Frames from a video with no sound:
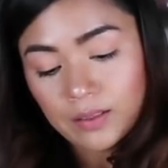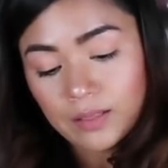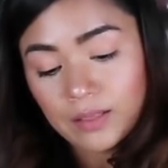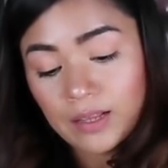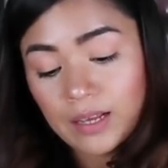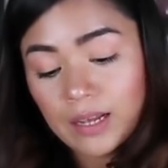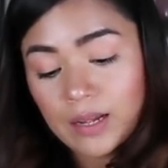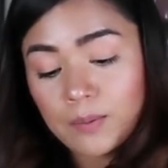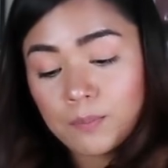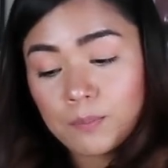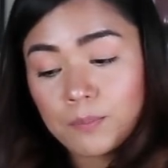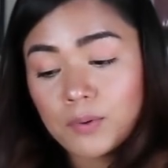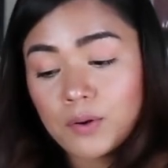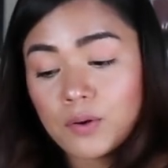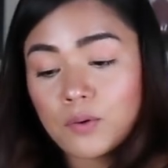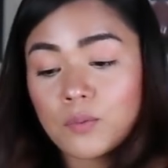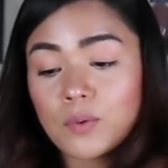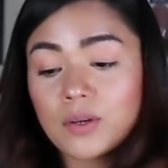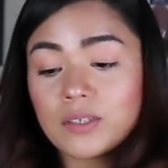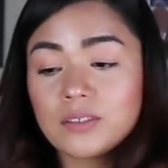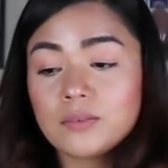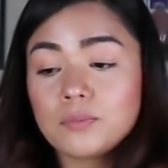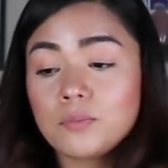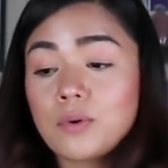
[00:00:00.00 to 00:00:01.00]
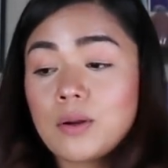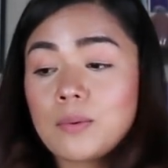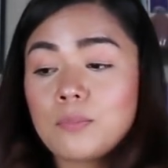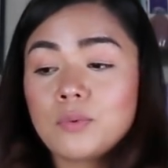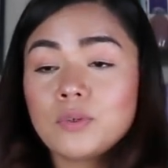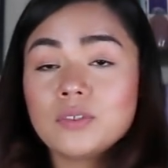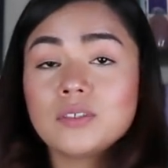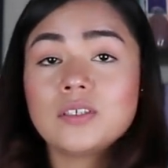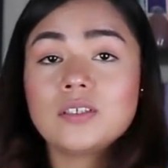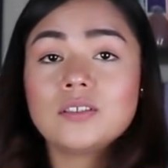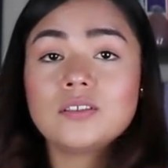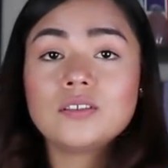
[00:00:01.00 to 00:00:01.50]
The Emperor re-
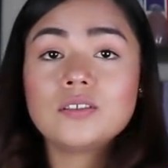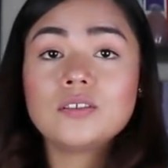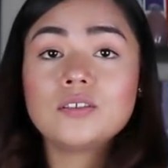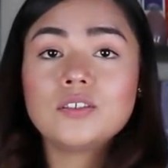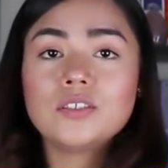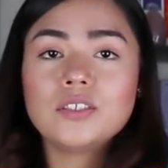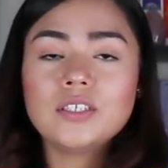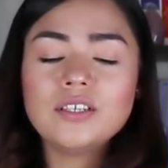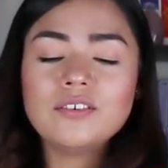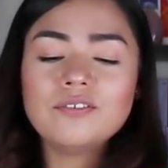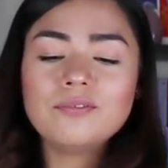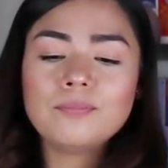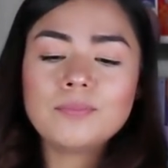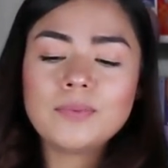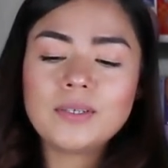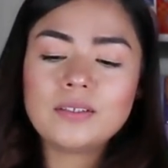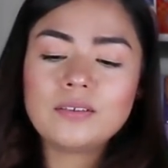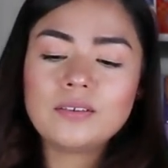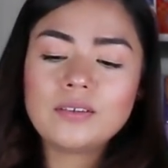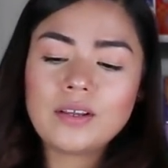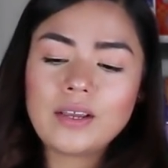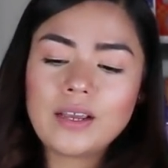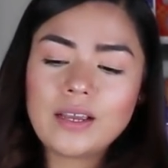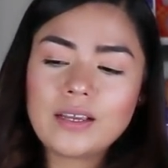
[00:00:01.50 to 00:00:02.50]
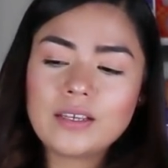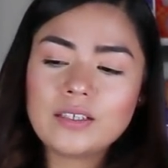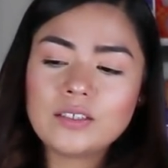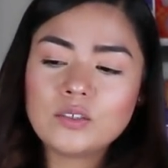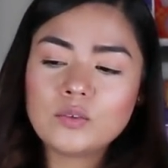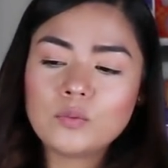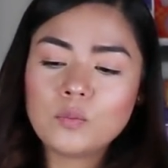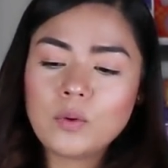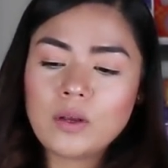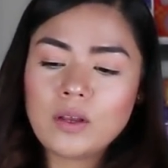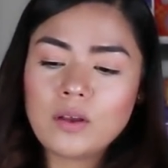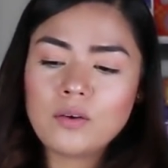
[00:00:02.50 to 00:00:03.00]
represents achievement
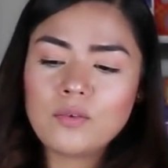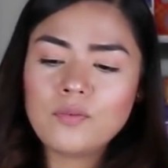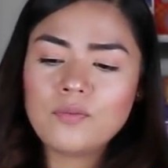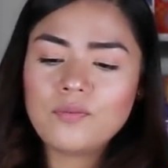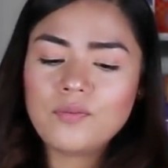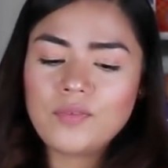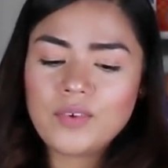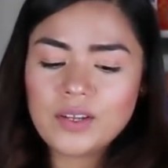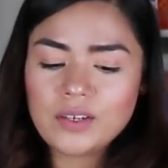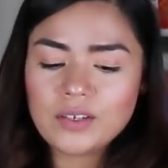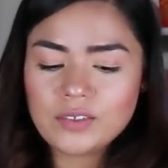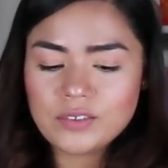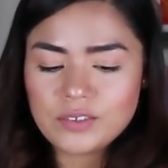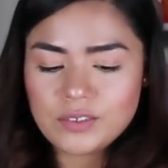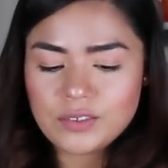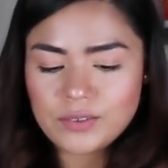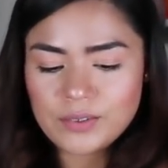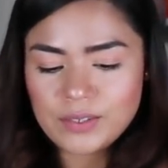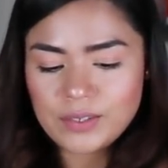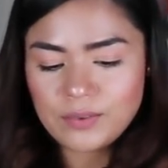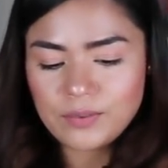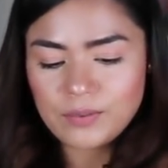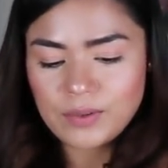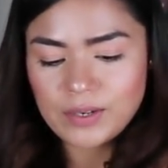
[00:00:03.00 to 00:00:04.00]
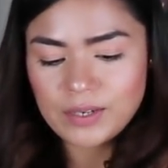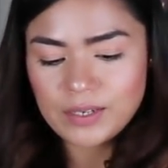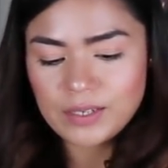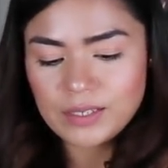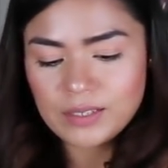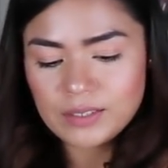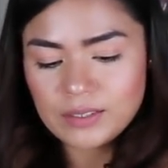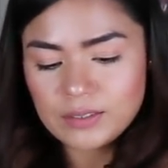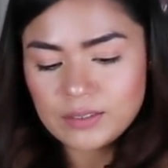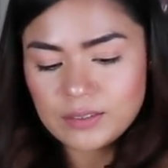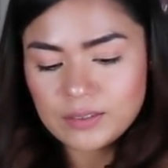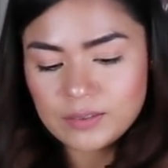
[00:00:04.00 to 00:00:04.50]
as well, victory,
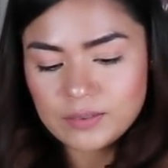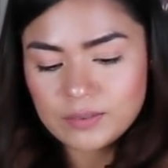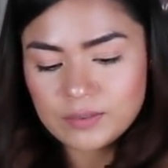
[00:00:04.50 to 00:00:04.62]
right?